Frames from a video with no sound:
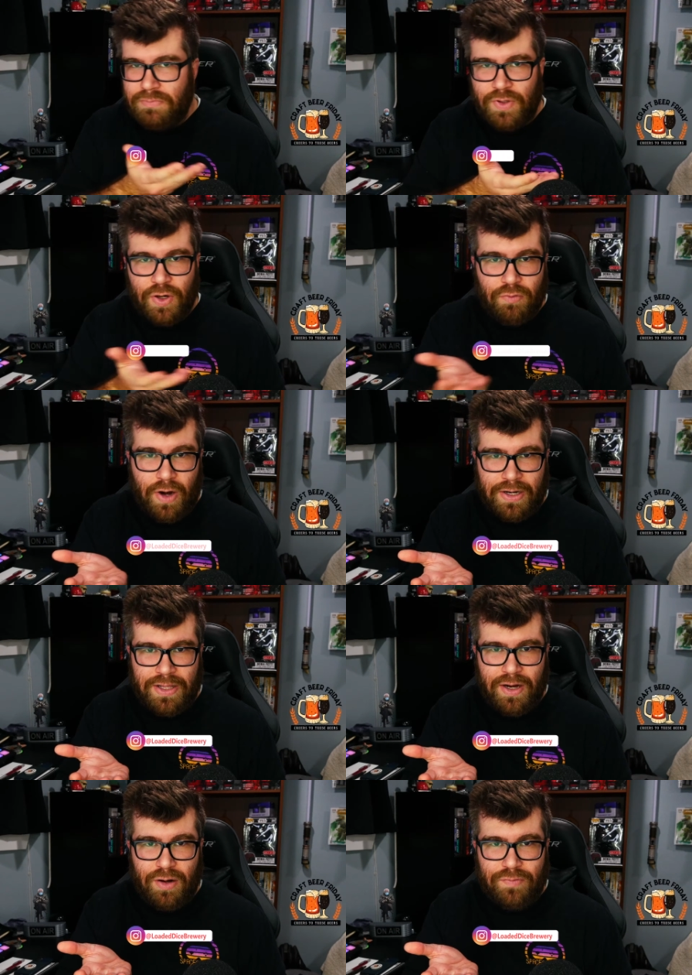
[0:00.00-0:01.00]
you know, right
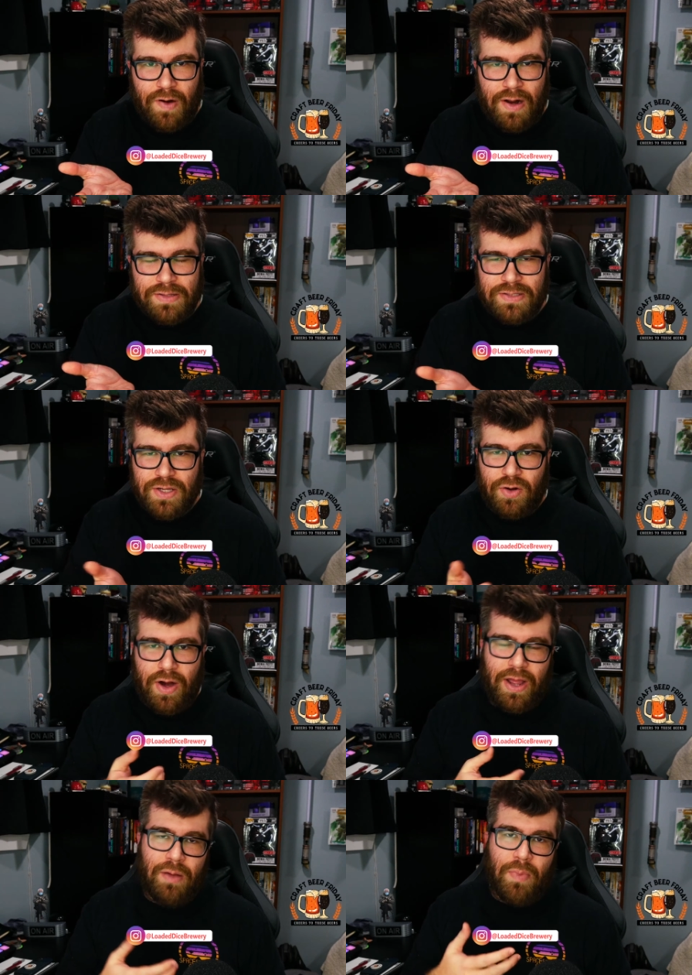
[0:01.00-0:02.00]
here for
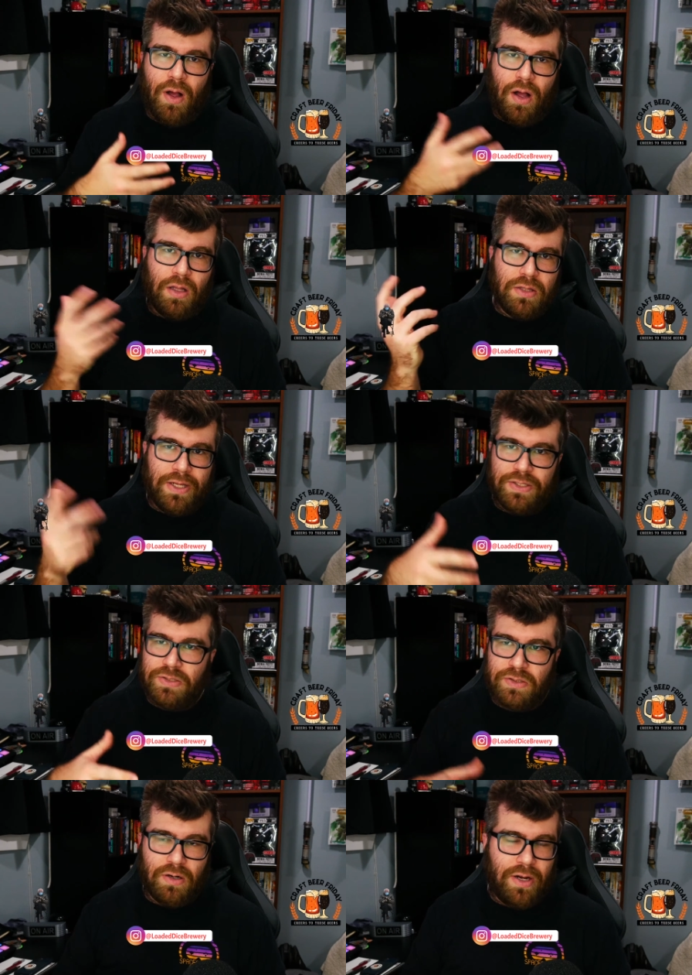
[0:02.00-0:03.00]
Instagram. All
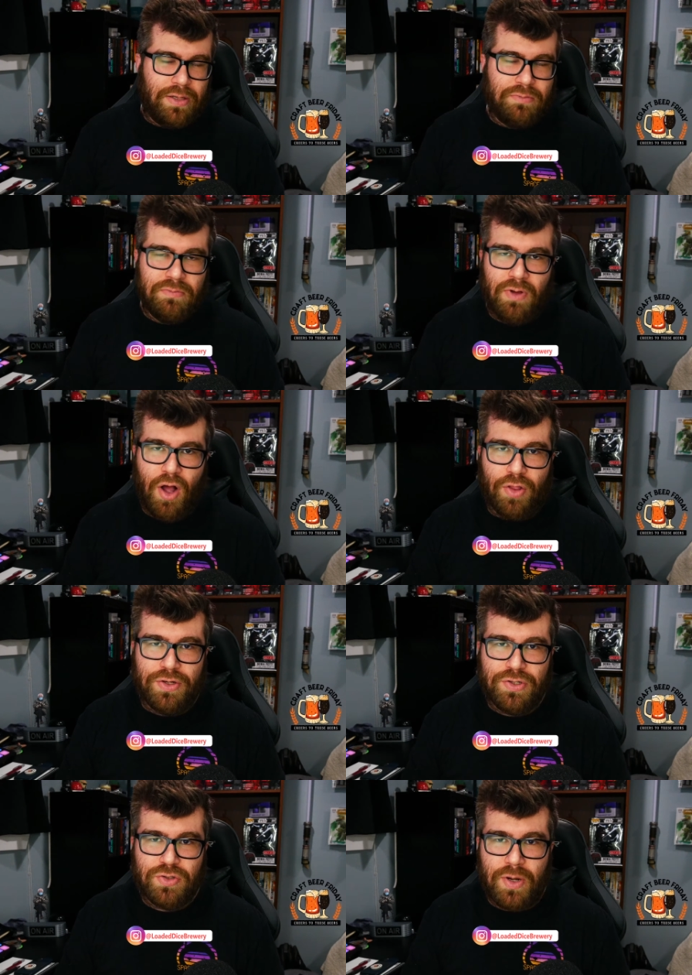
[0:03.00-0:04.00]
links are in all the
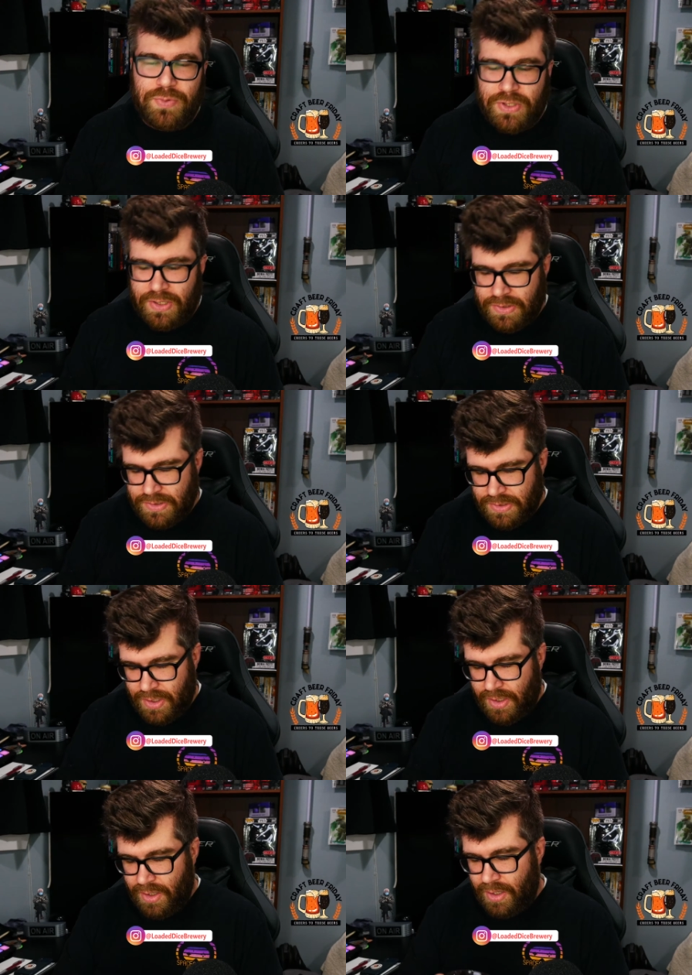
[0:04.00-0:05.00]
descriptions.
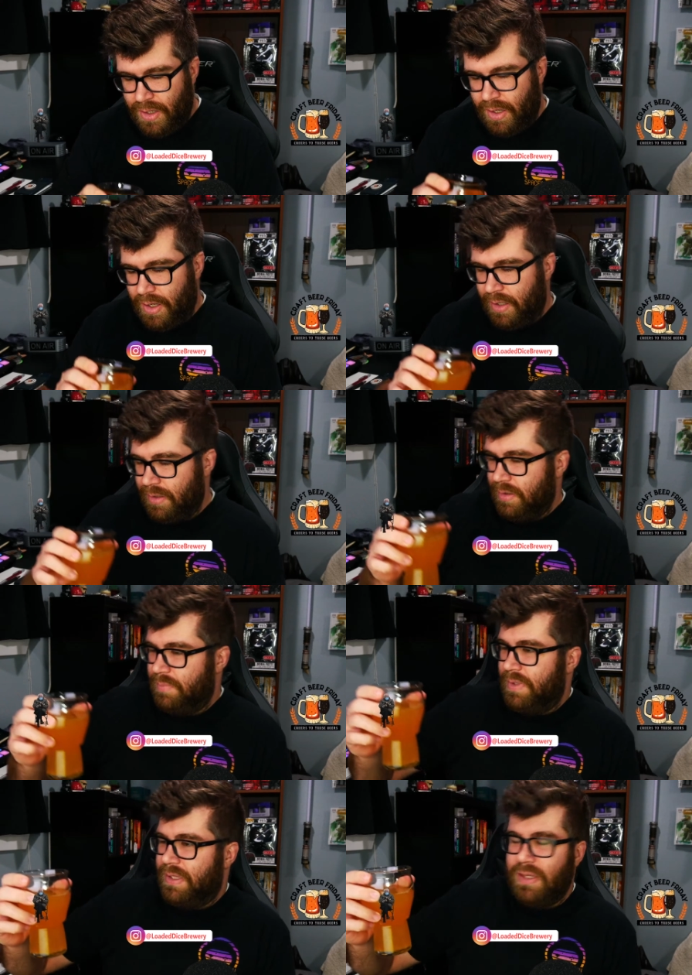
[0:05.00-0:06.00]
Uh, I'm
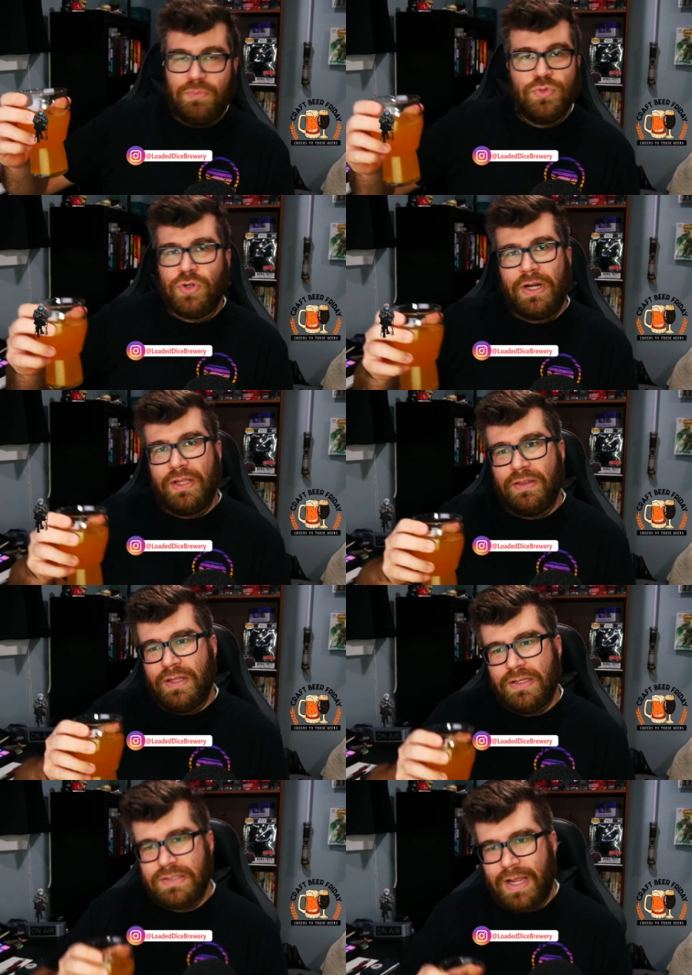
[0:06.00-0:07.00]
gonna keep drinking
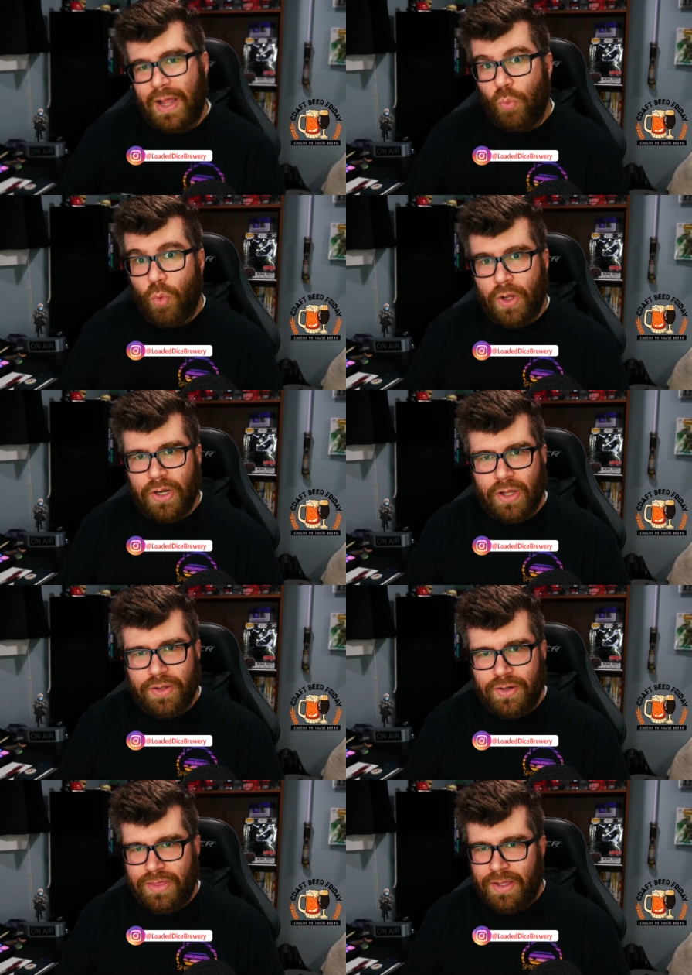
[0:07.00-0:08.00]
this. I got one
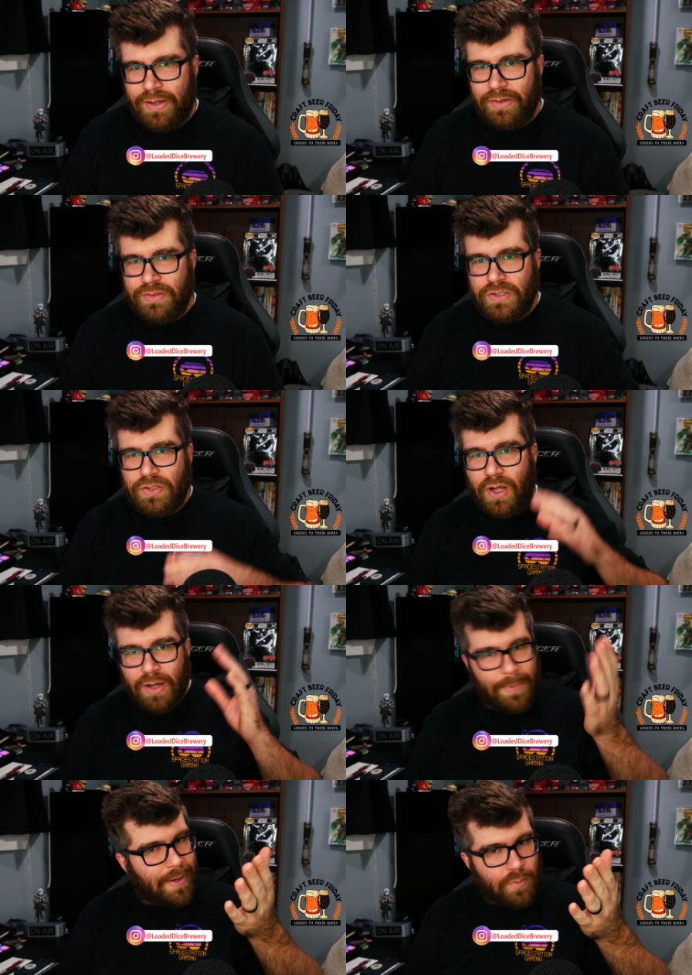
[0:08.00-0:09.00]
other thing to talk
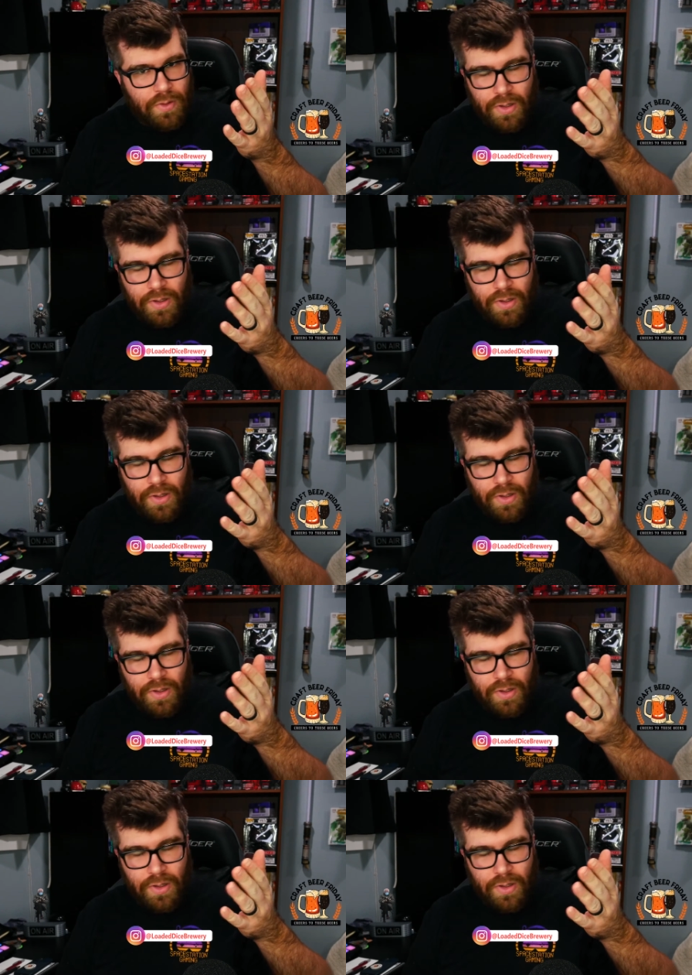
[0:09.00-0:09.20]
about.